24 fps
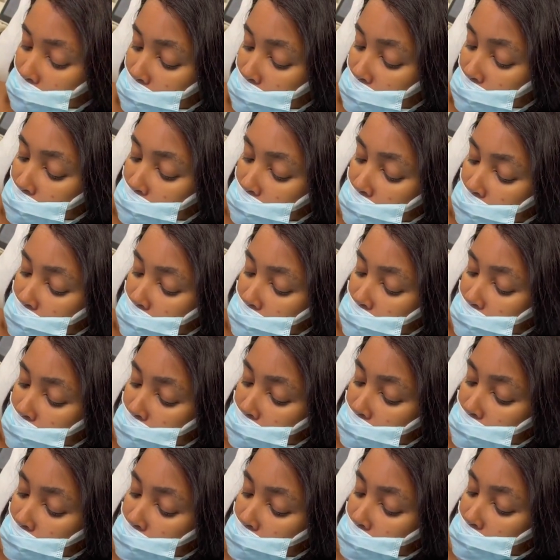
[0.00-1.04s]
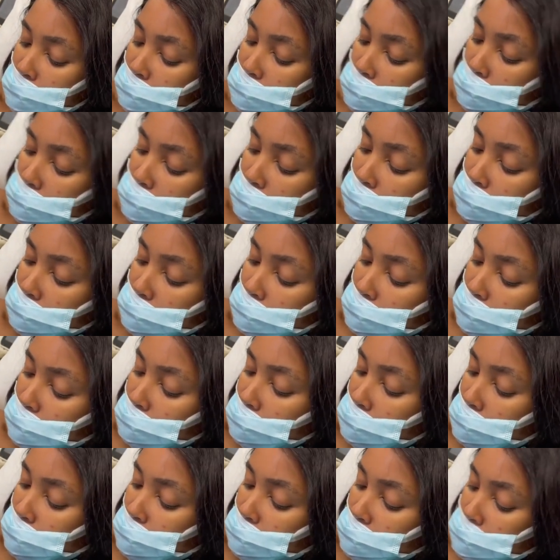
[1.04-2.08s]

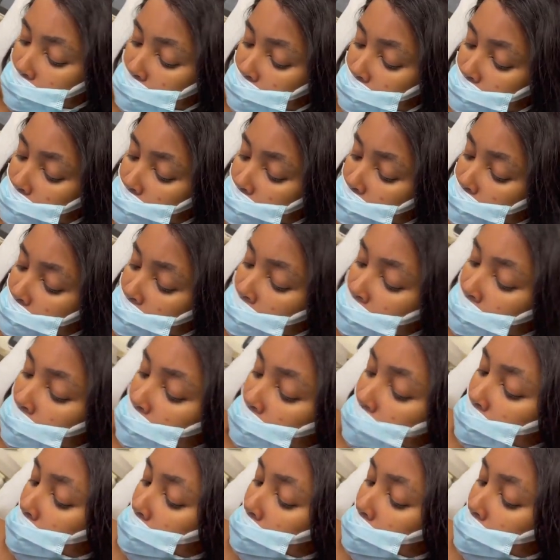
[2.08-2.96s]
[no speech]